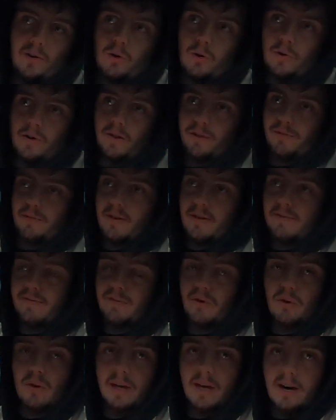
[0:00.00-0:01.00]
or a
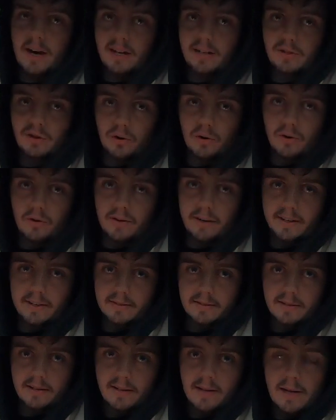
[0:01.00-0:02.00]
340i Touring,
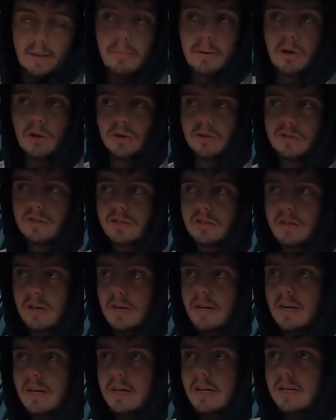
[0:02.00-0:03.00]
because
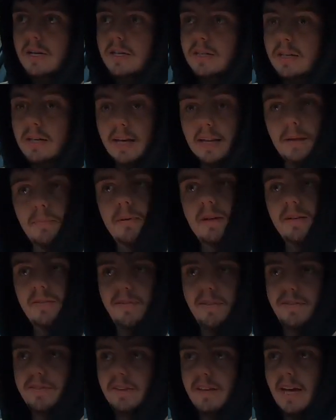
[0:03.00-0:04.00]
you get the
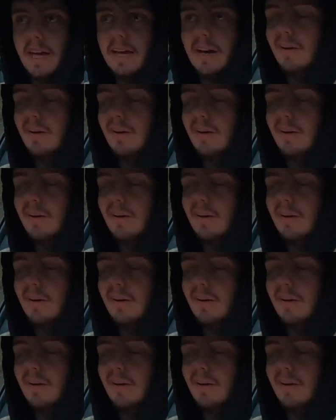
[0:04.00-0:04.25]
B58,